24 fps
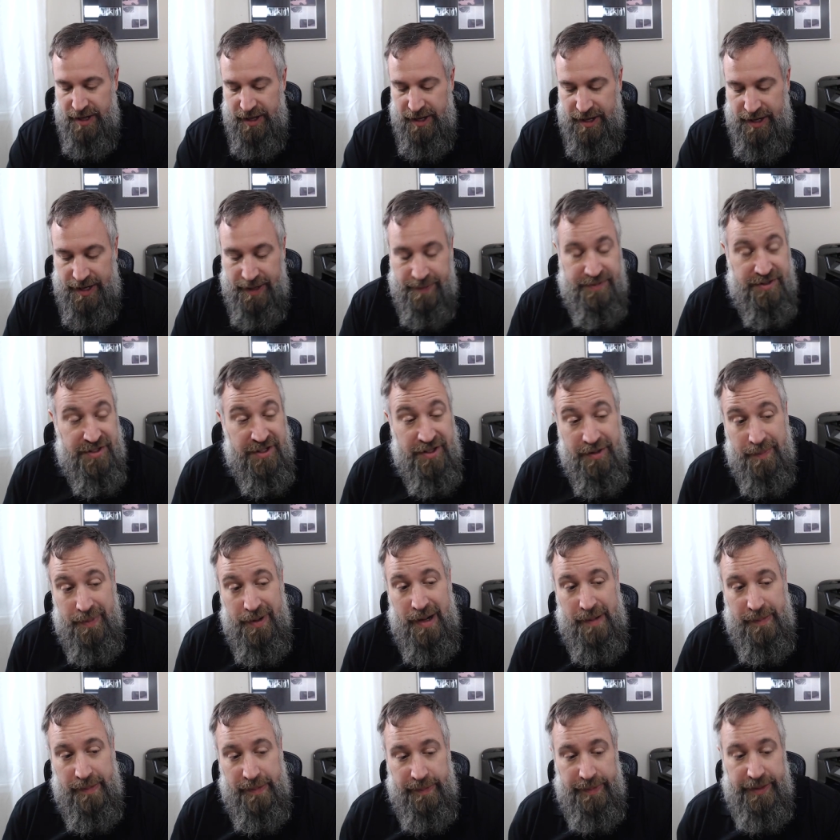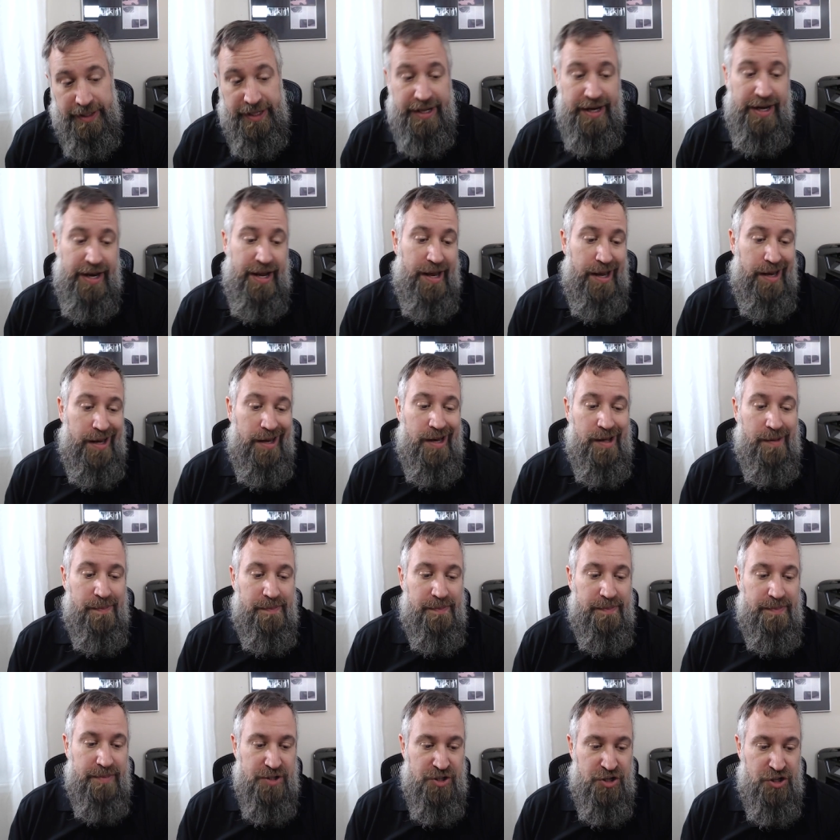So they're probably going to end
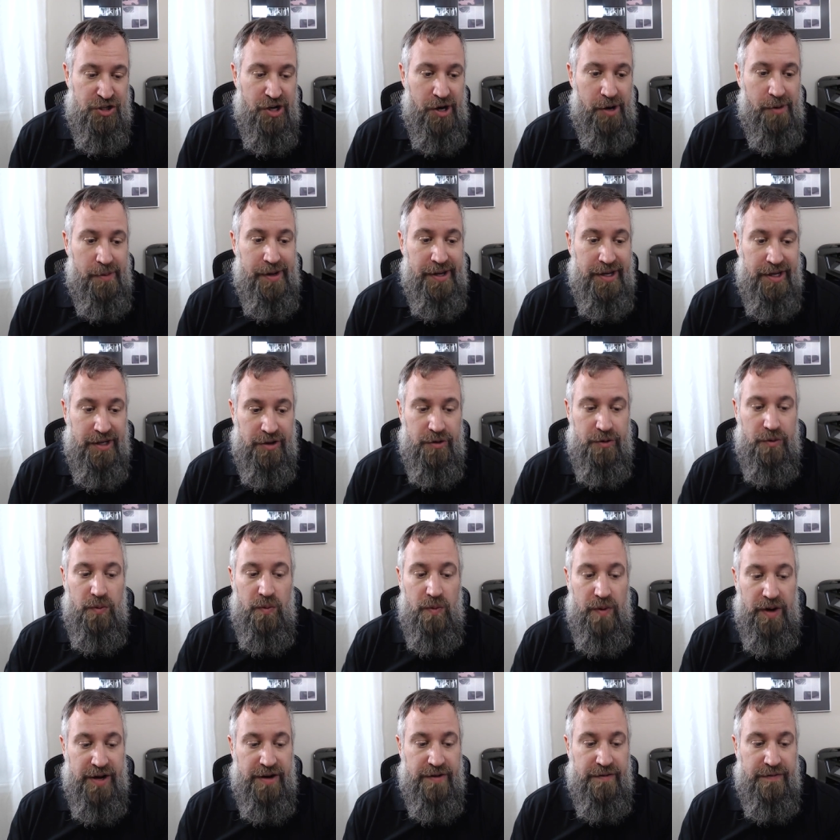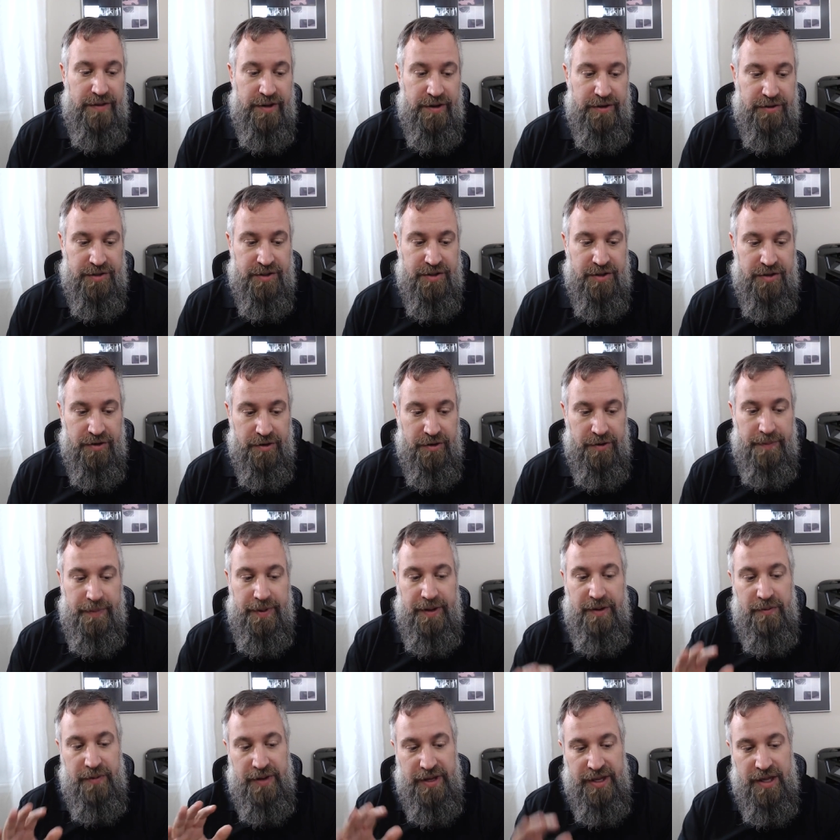up showing you one of those two.
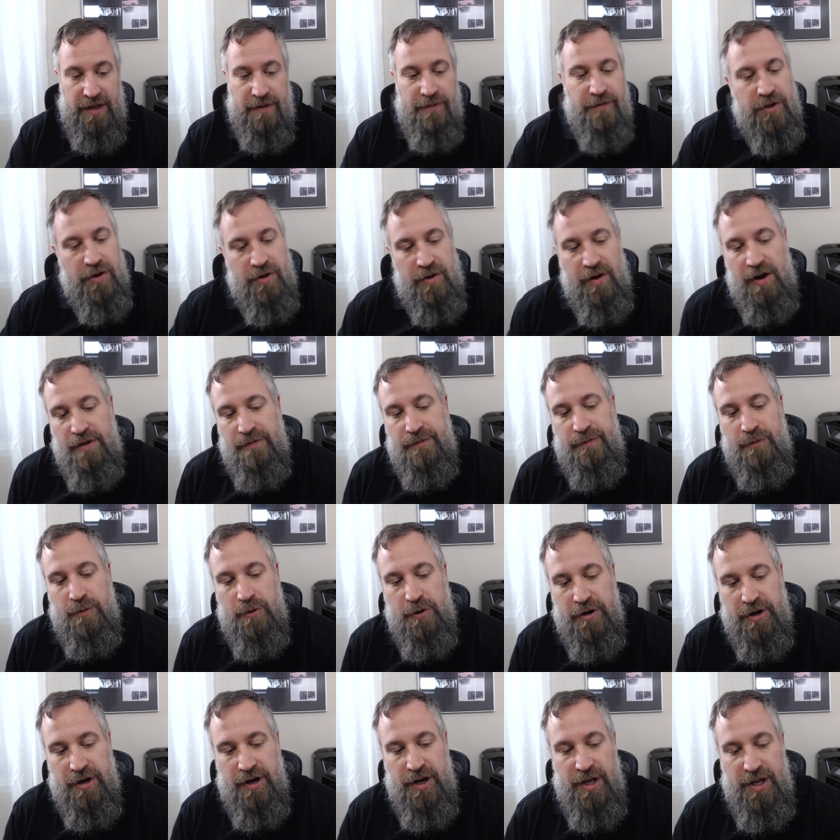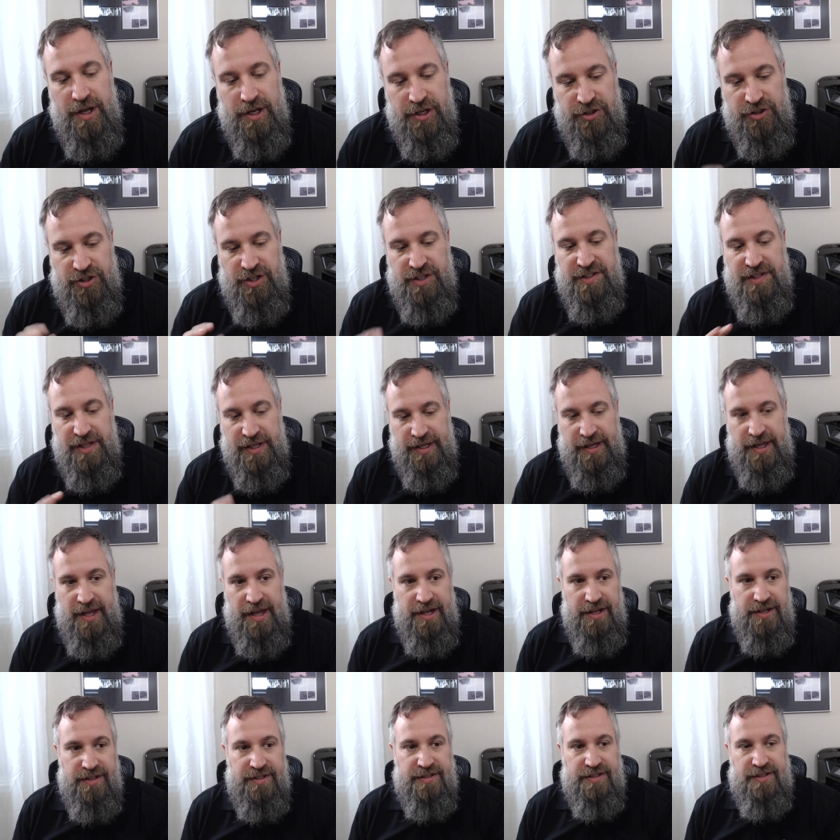But we give you all four just in
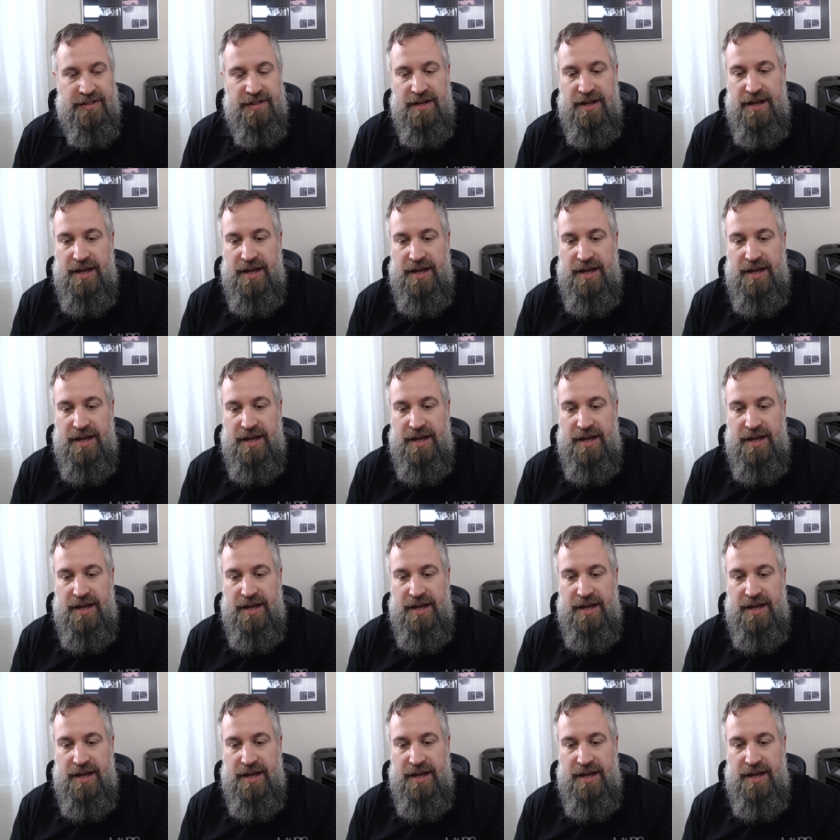case.